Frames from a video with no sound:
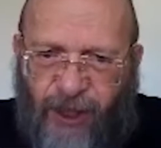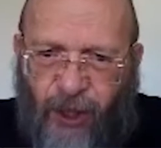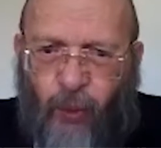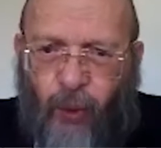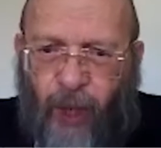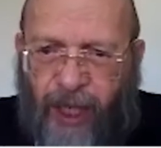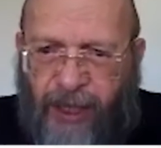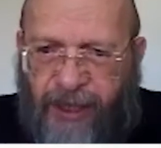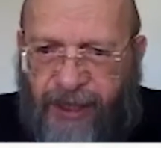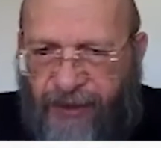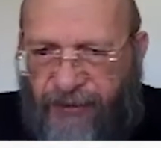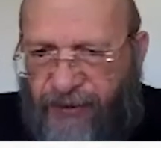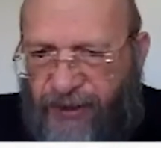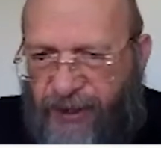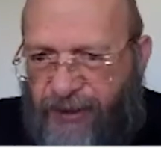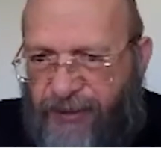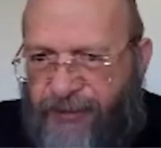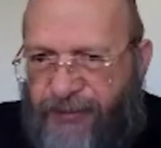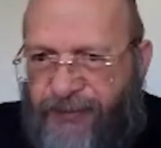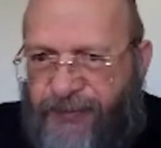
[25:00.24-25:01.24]
rho 1
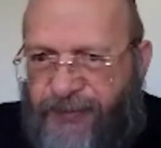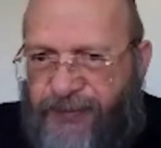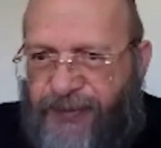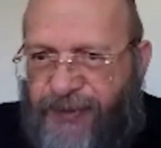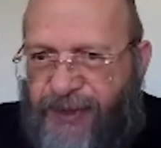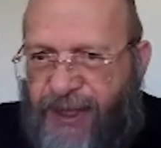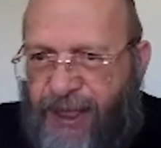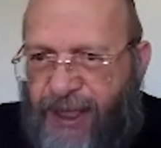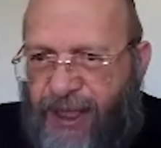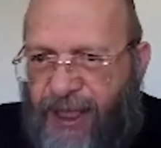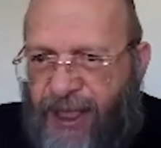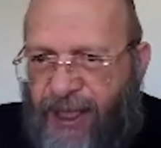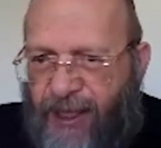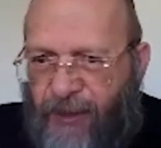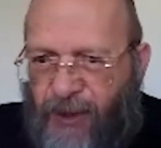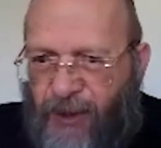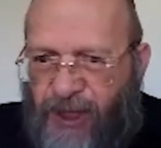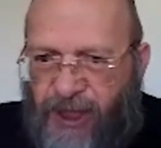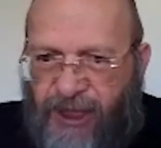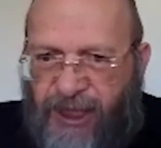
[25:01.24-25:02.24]
dt,
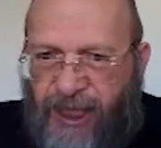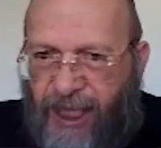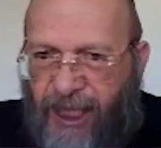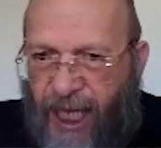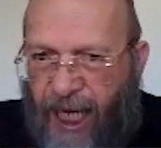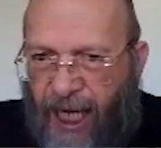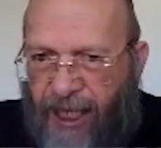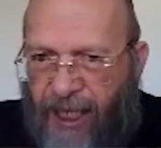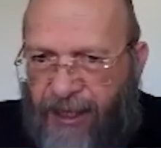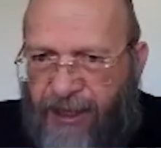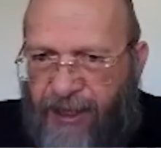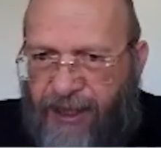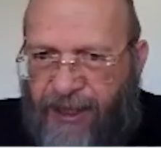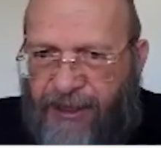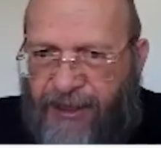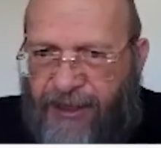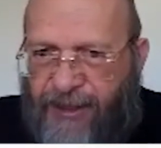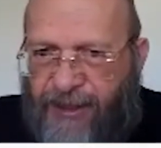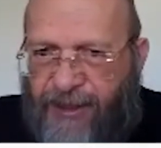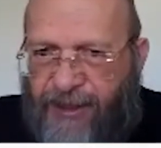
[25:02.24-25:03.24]
which is the arc
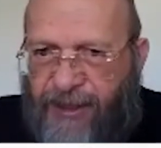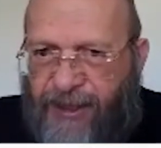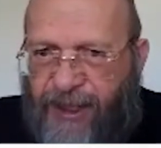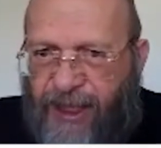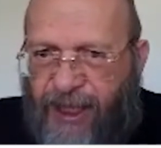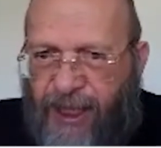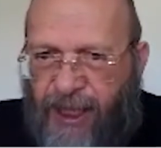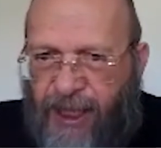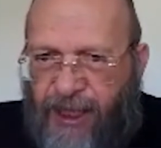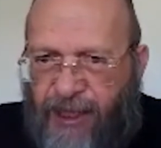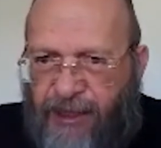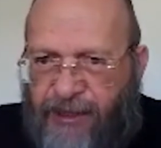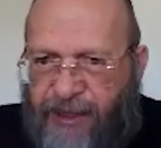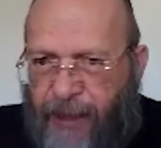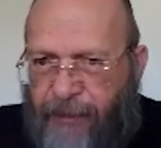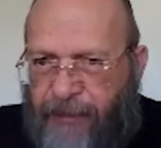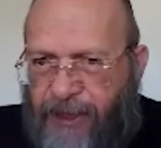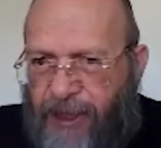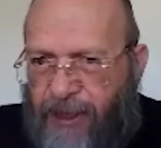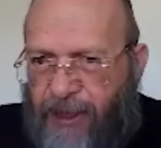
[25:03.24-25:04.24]
length. The
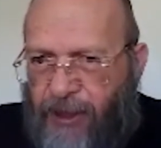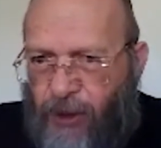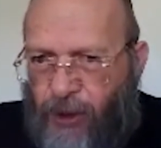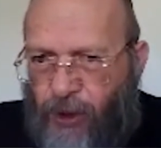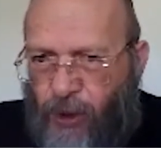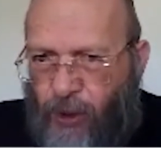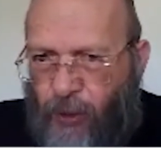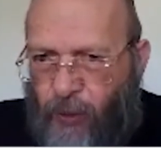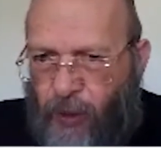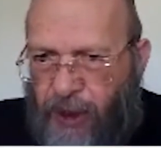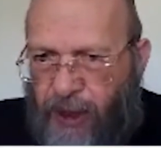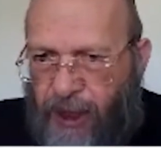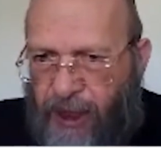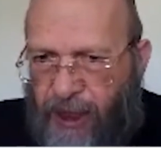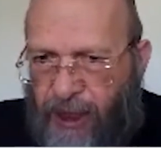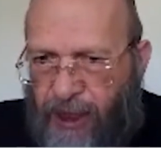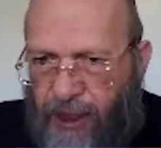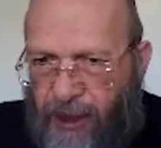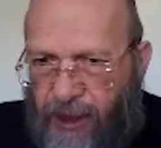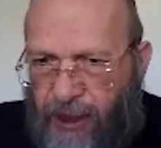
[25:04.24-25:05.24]
same thing you do with
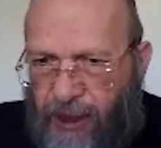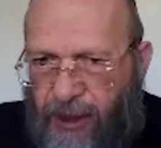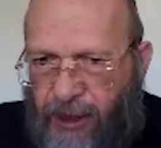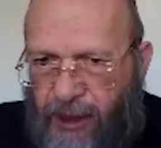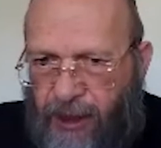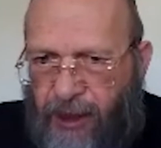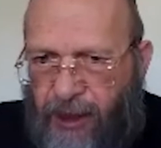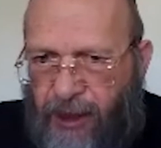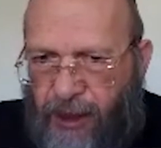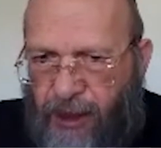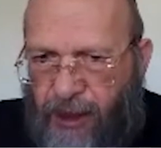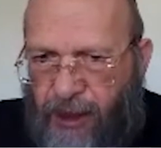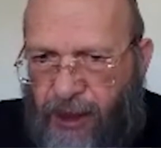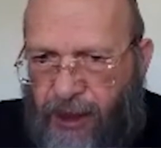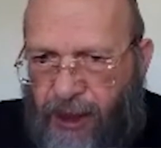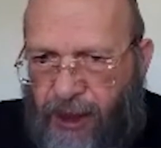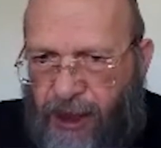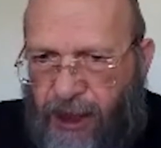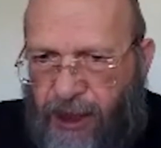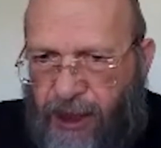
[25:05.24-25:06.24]
the
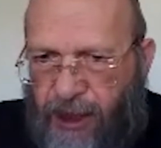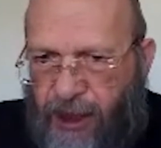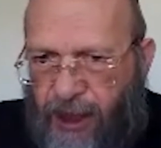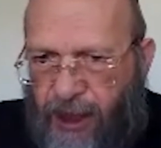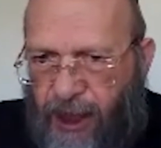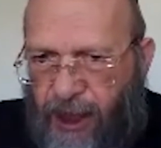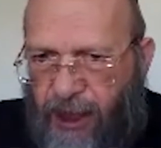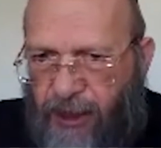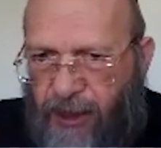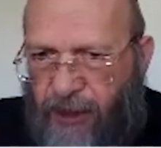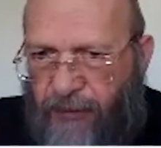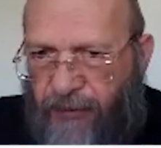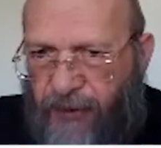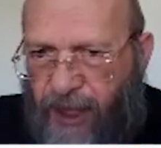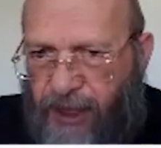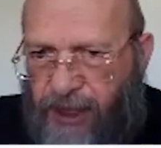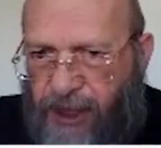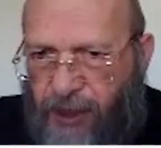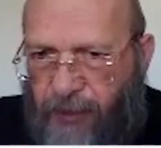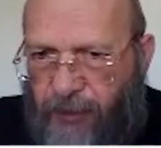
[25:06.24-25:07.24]
d3,
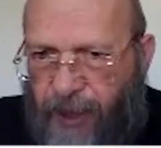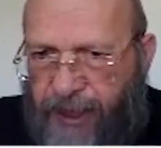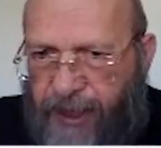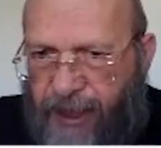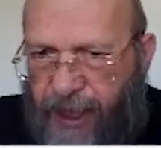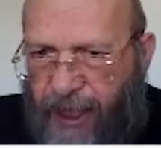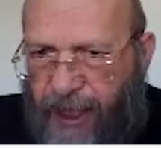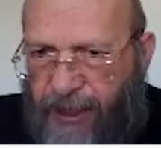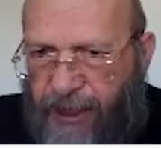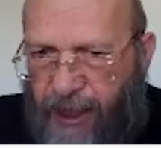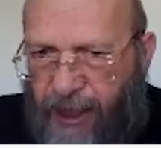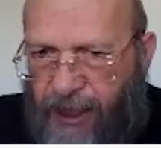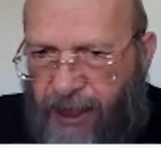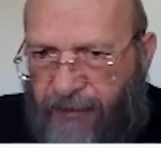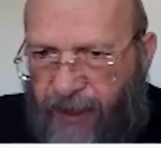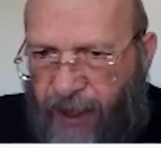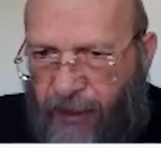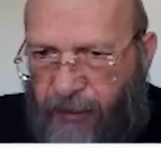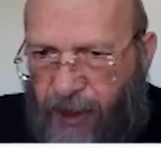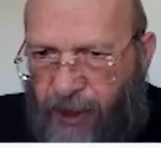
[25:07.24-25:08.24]
differentiate by theta and
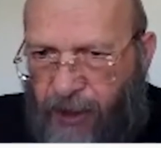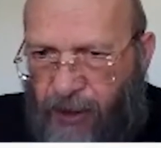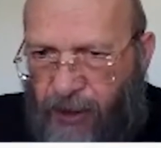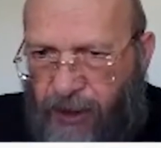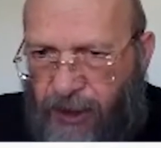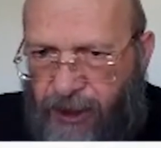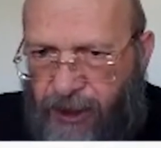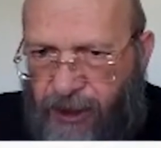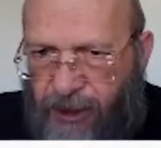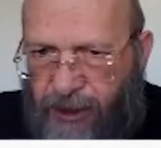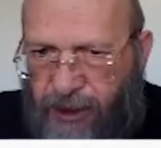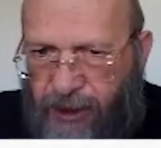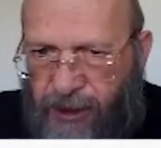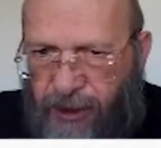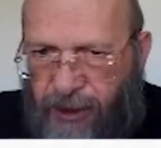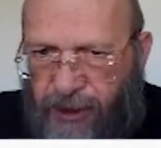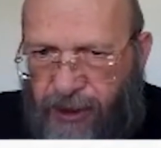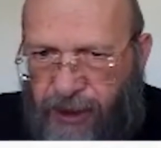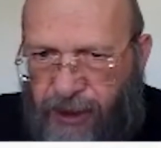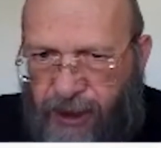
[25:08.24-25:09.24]
divide by rho
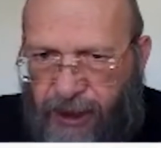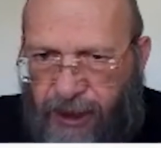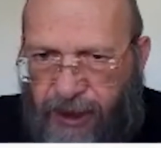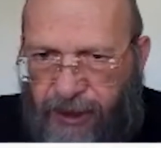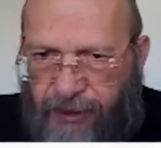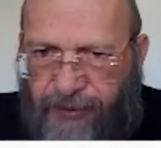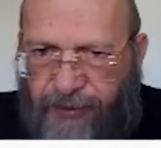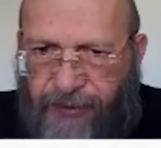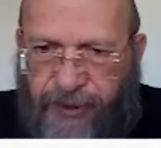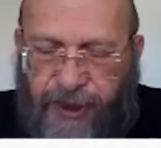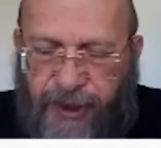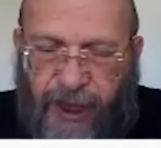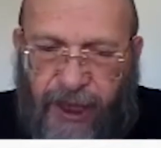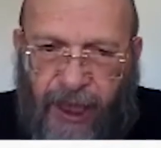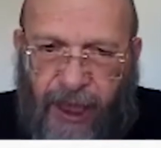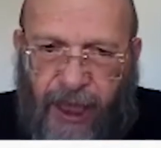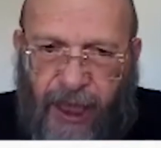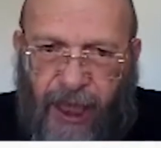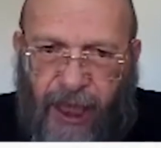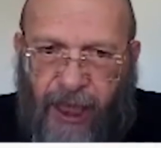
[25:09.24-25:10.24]
3.
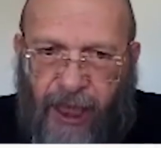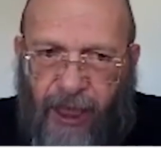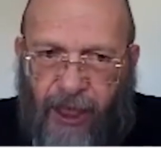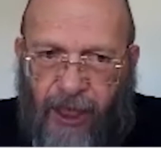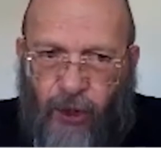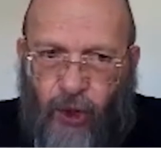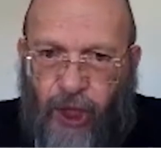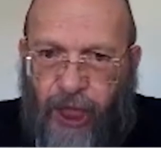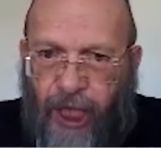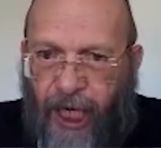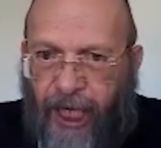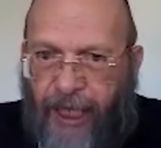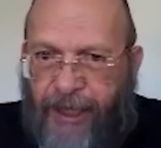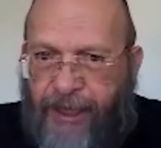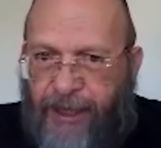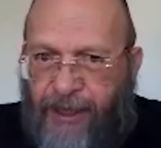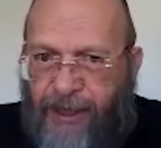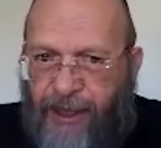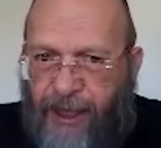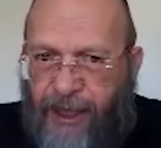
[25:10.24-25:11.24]
you
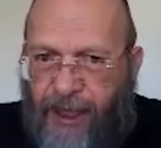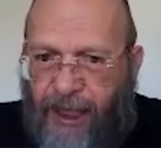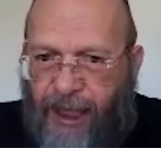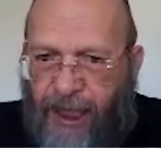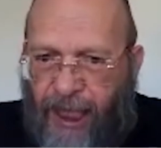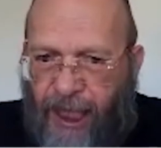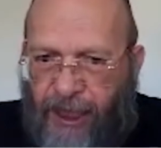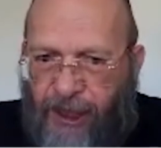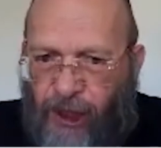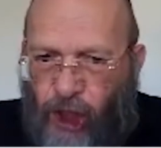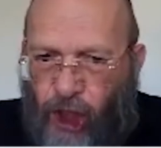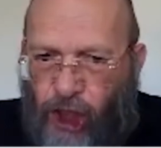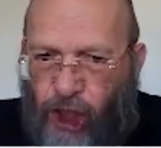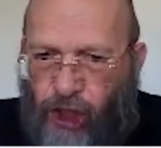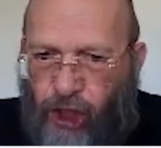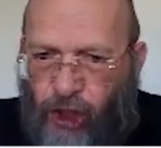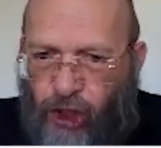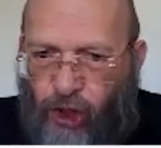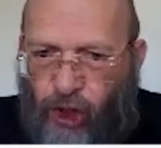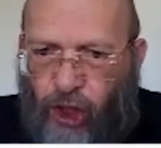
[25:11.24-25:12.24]
got an
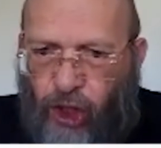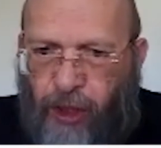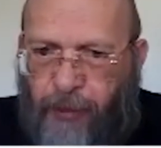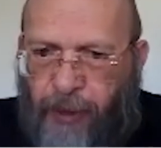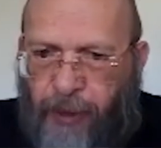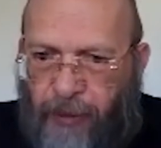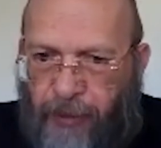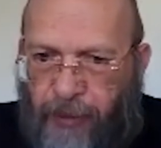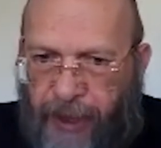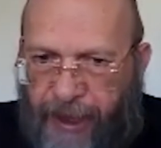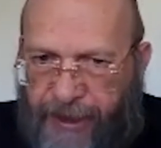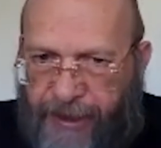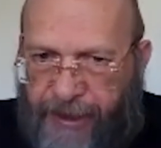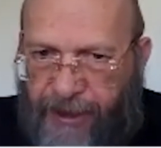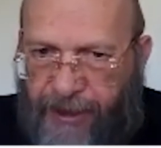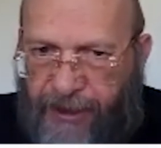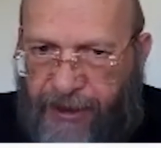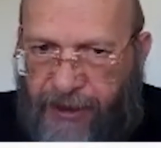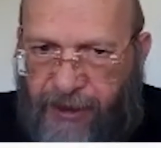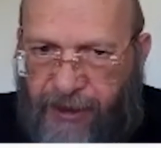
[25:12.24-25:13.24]
orthonormal
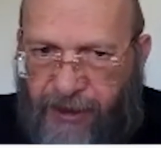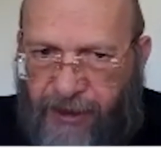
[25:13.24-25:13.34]
basis.